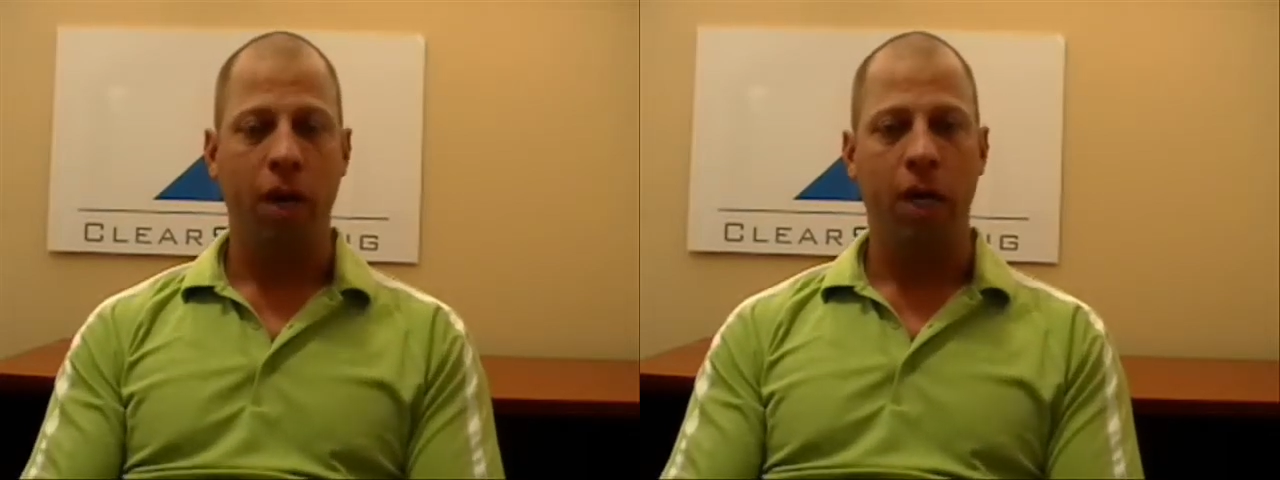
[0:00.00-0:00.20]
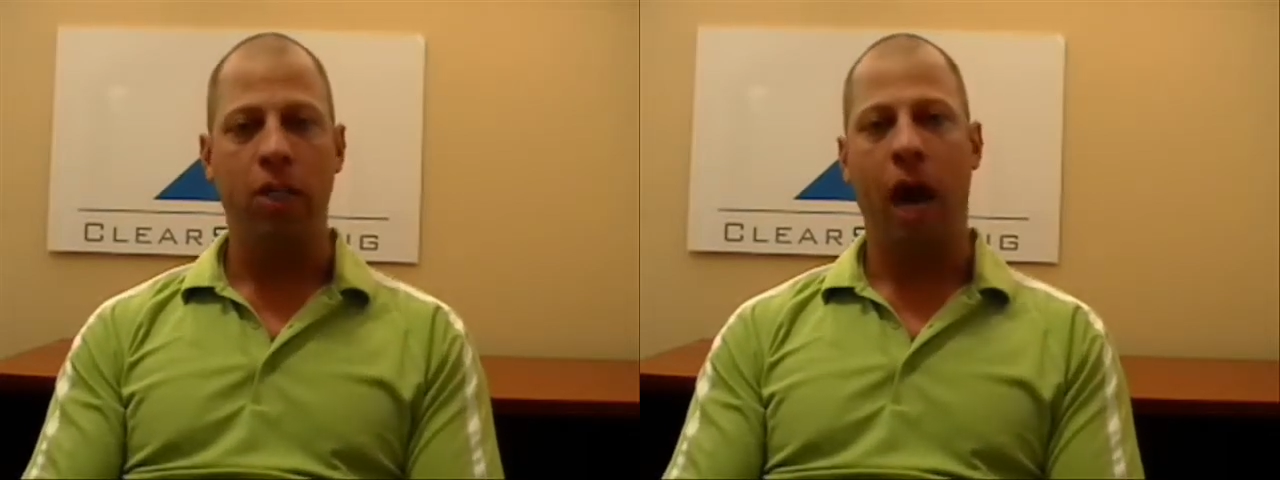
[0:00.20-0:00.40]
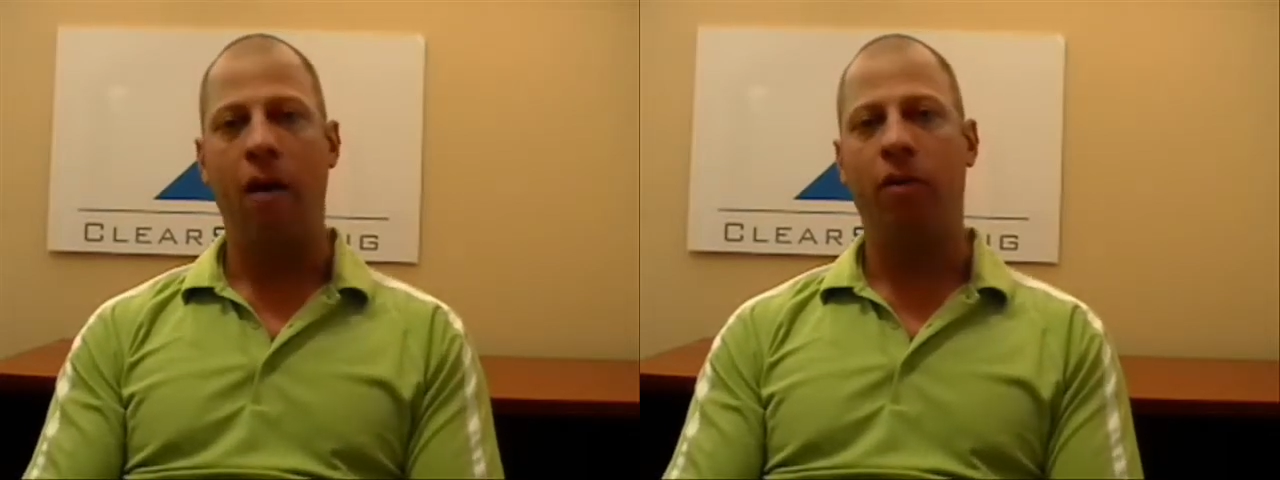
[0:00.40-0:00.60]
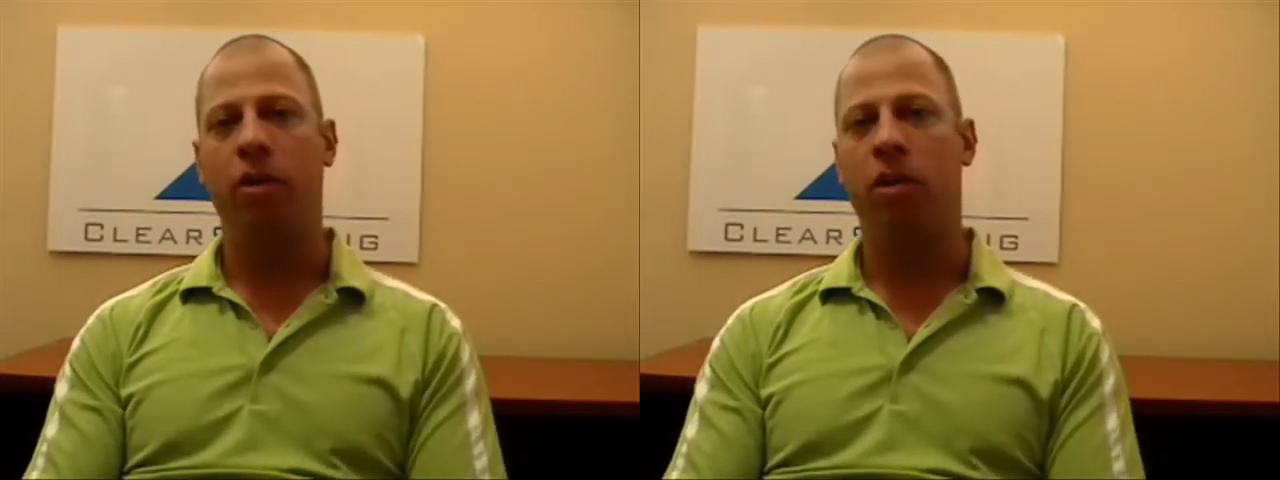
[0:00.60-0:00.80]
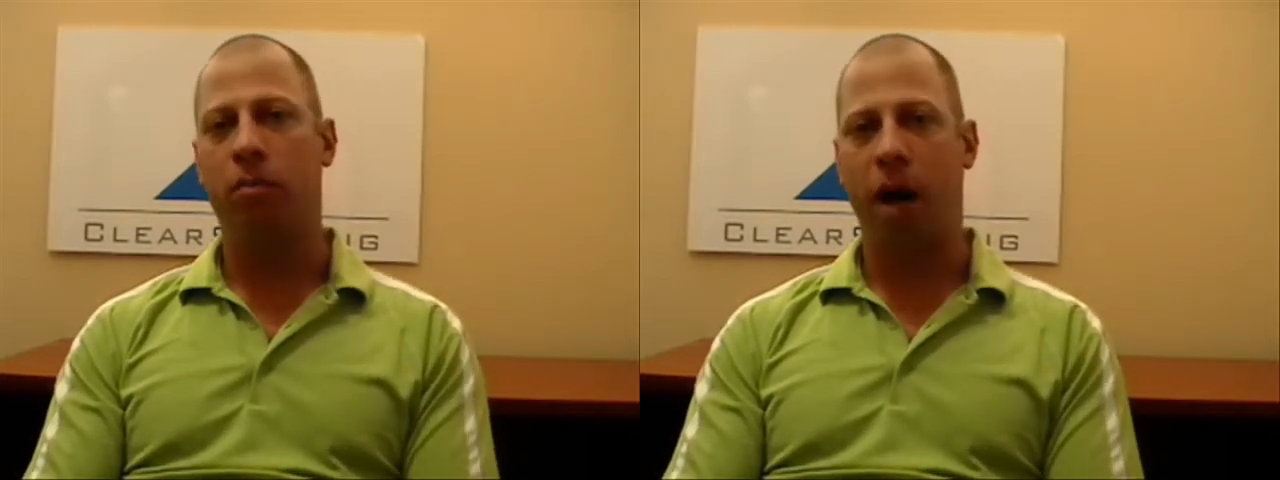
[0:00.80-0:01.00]
is having
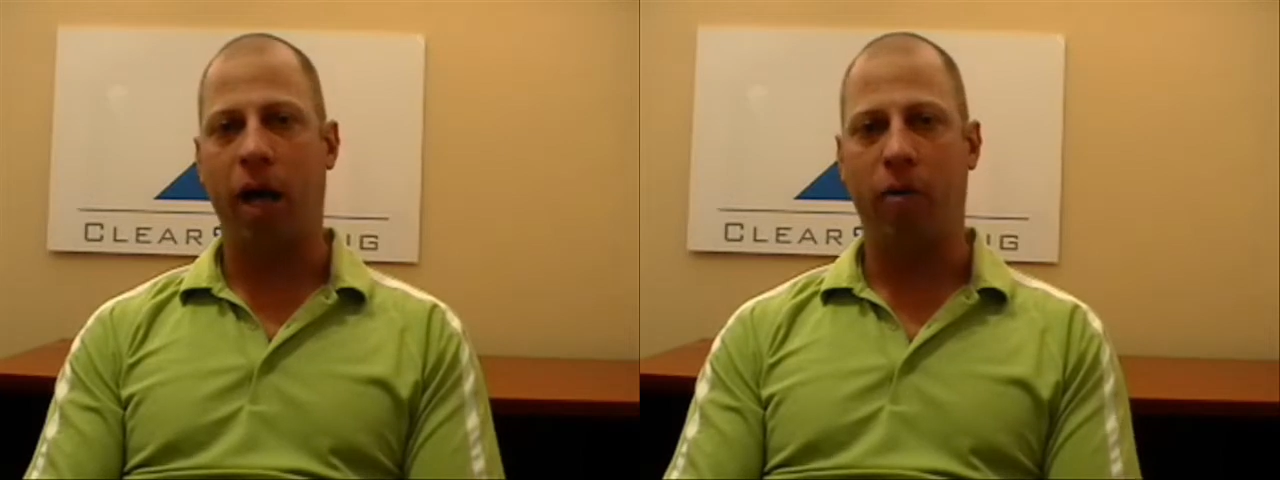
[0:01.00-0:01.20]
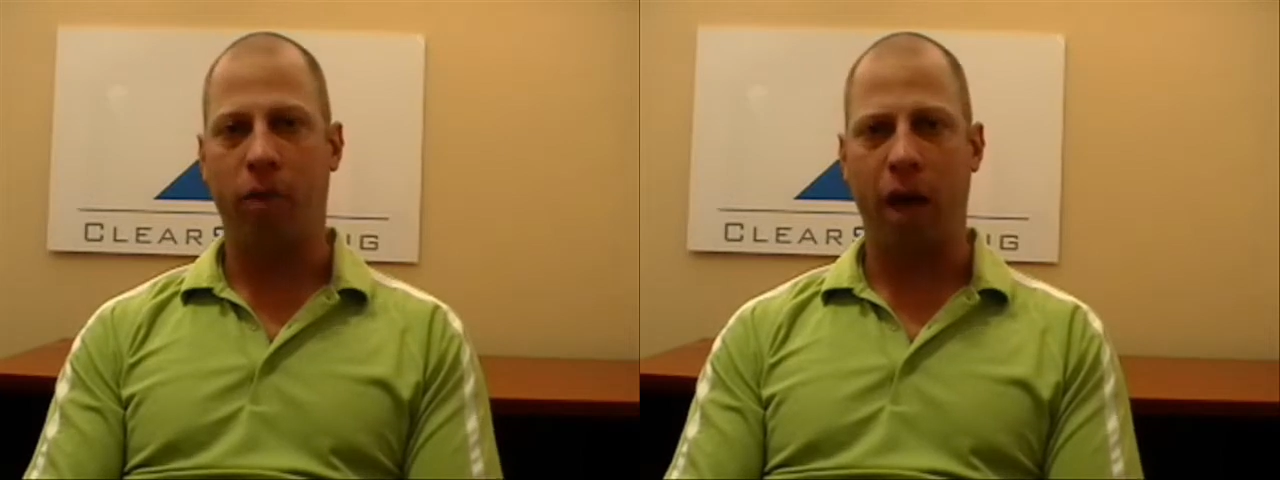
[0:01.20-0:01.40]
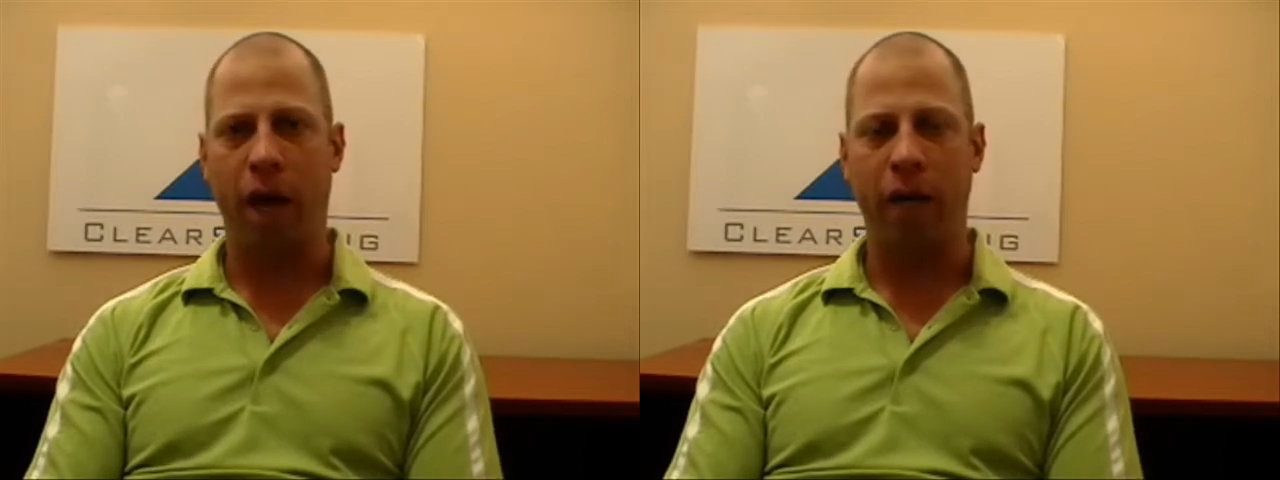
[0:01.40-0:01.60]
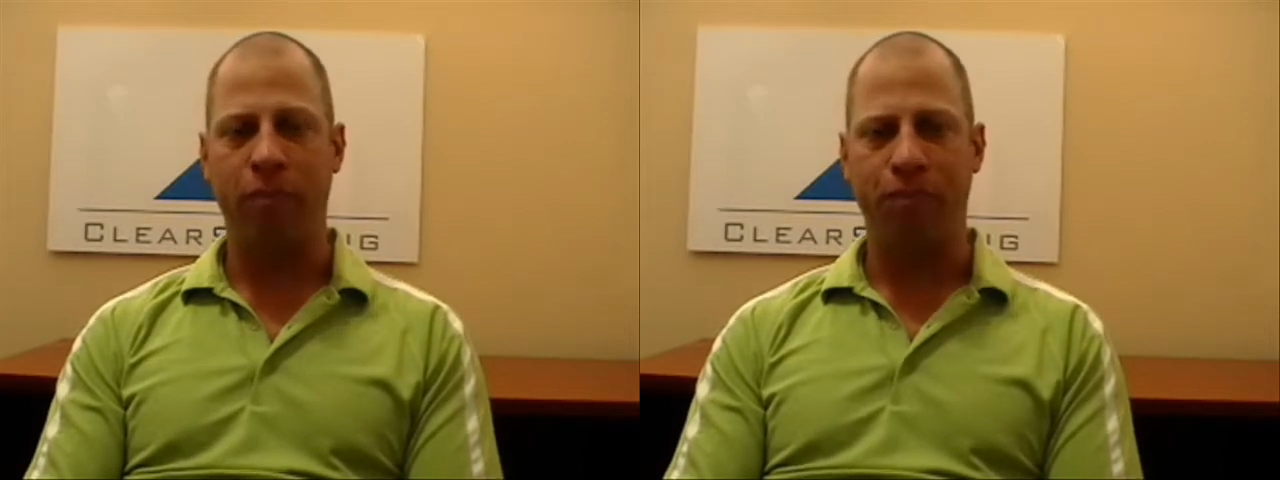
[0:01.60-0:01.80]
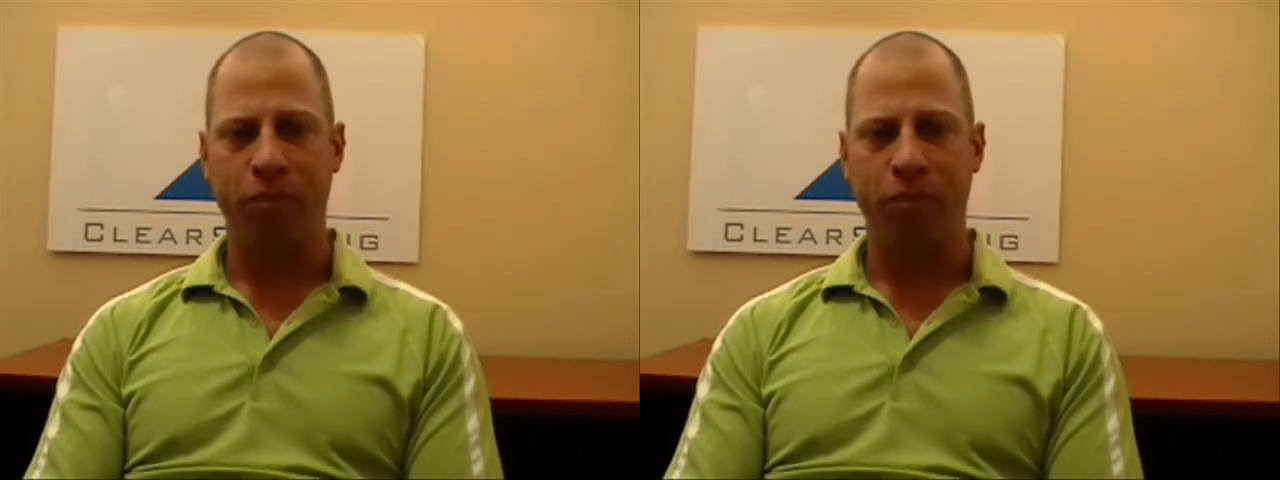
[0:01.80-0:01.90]
to the bottom line.